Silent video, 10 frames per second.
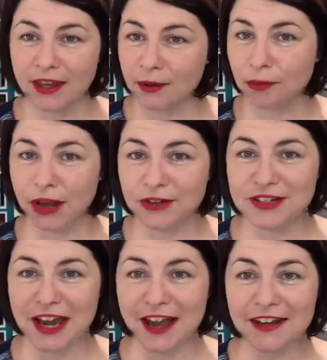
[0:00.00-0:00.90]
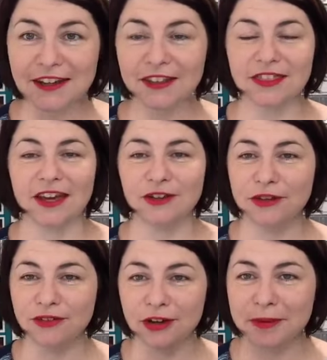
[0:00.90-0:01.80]
Well done.
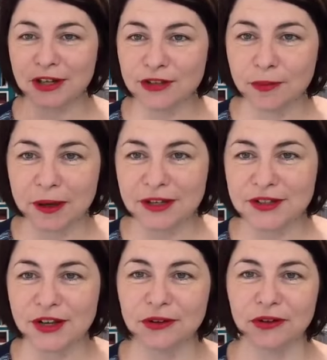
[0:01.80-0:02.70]
Thank you very much for being so